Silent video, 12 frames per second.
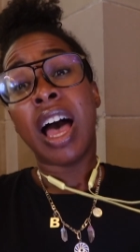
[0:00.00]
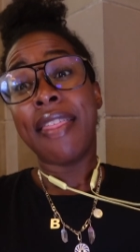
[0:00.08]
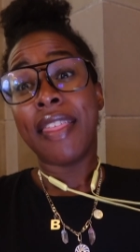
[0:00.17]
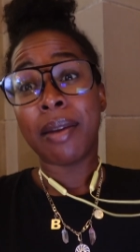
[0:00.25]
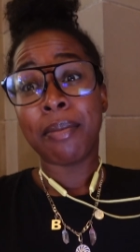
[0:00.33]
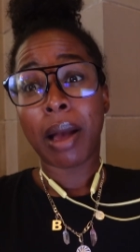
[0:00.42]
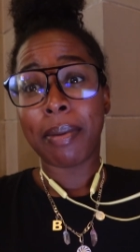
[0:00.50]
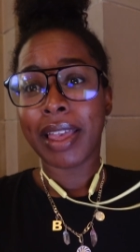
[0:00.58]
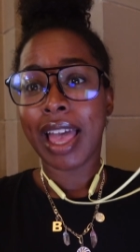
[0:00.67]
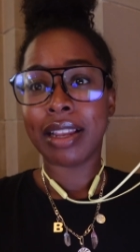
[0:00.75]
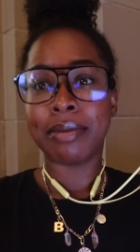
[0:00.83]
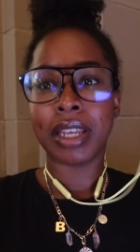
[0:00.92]
and then probably
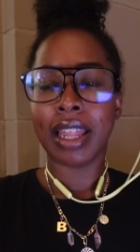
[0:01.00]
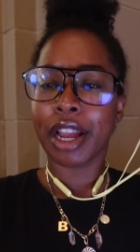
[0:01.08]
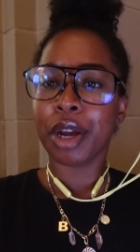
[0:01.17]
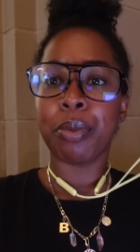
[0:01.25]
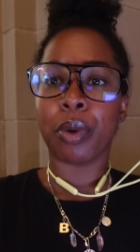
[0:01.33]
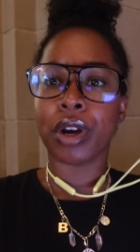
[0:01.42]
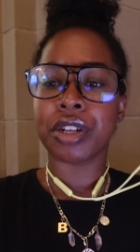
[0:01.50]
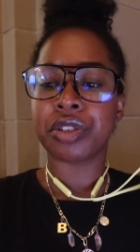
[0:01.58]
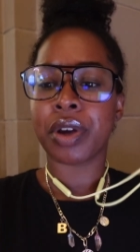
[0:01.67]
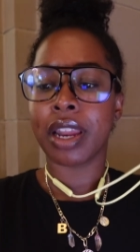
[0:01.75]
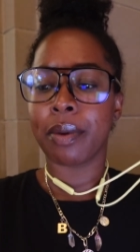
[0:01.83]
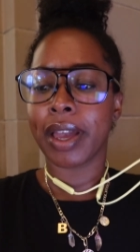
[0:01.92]
head to the airport.
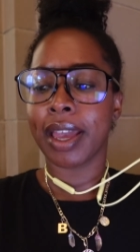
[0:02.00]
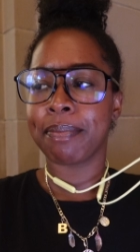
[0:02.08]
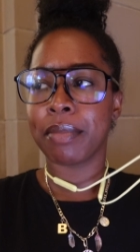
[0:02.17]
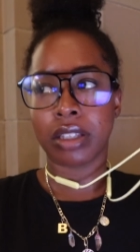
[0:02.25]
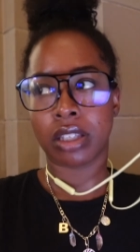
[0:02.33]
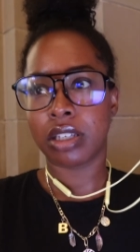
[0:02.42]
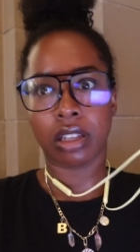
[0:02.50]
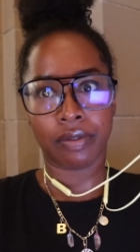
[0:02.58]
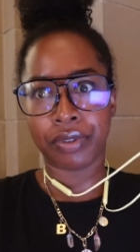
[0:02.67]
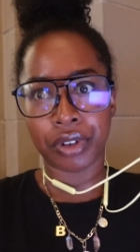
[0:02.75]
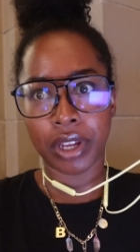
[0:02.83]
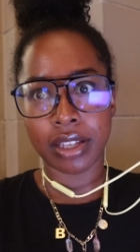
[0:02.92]
So anyway, that's still a
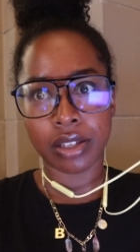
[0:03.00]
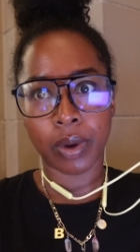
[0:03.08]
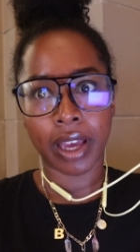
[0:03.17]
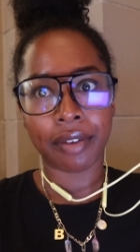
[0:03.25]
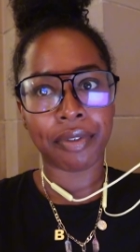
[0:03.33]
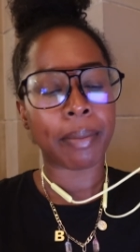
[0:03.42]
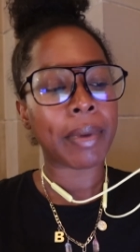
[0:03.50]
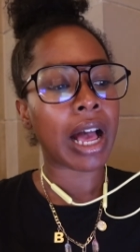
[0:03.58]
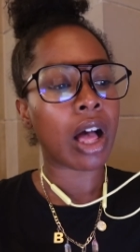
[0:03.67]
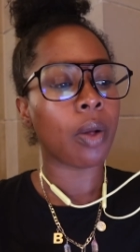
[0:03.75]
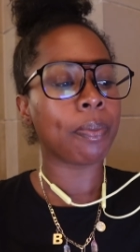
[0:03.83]
few days away from now.